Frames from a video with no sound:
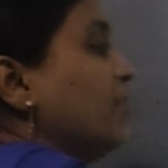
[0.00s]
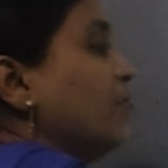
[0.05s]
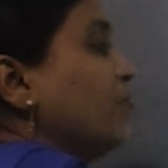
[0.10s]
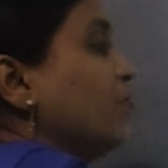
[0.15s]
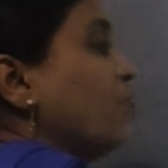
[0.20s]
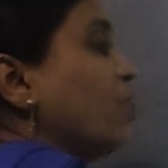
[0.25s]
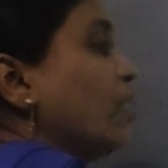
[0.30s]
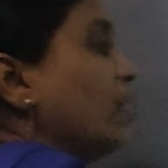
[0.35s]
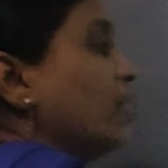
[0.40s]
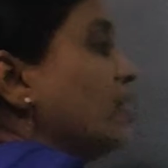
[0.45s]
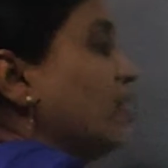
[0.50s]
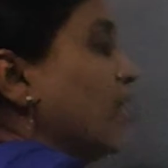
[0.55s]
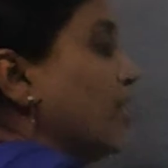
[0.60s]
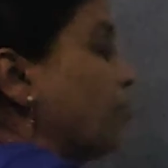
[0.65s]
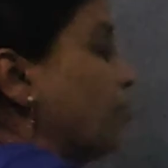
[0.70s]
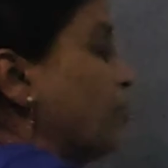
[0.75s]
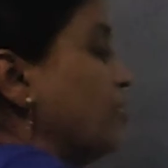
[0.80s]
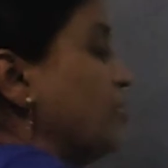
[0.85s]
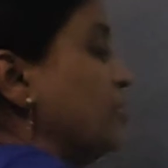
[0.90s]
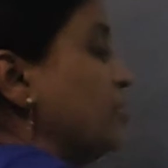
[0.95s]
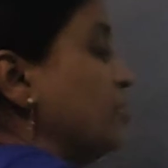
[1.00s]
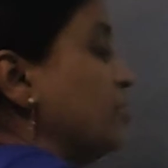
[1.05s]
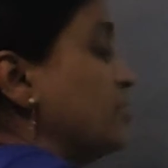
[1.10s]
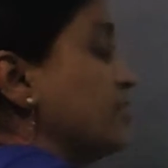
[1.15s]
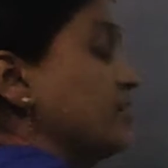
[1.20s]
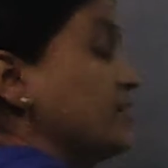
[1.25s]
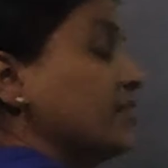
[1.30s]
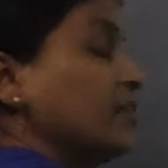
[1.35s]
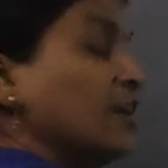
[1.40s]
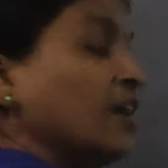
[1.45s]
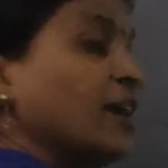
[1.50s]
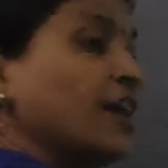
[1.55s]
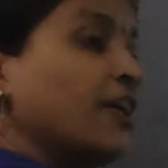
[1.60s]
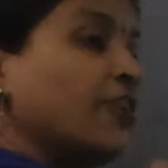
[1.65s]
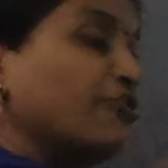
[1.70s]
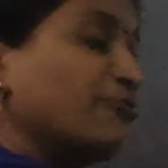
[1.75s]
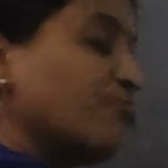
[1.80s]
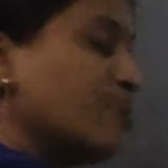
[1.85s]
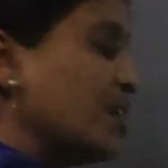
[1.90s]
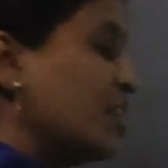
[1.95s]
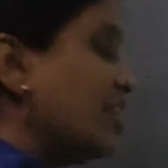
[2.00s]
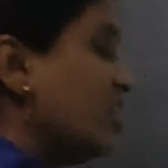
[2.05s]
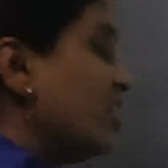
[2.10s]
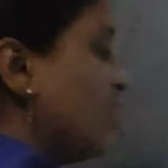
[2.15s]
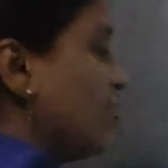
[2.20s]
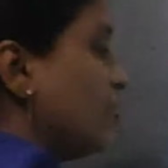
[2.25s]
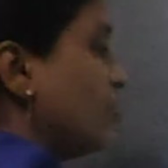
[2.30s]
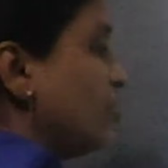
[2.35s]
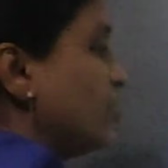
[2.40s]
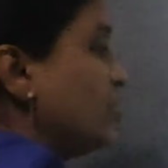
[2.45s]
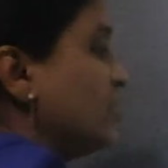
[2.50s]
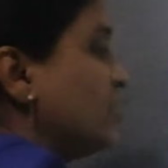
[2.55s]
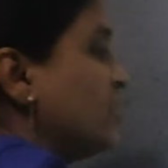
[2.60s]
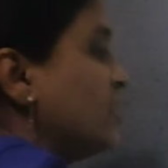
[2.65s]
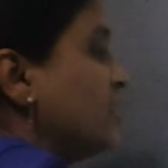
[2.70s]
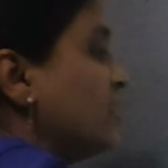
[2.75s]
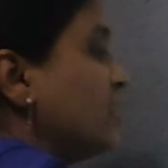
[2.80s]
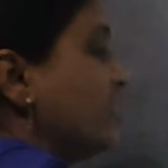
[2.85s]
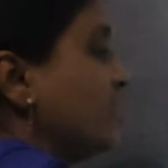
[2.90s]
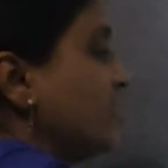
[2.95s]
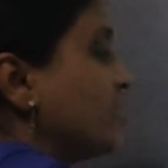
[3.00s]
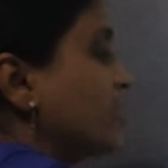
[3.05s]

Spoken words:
if one carpel is present. If many are present, it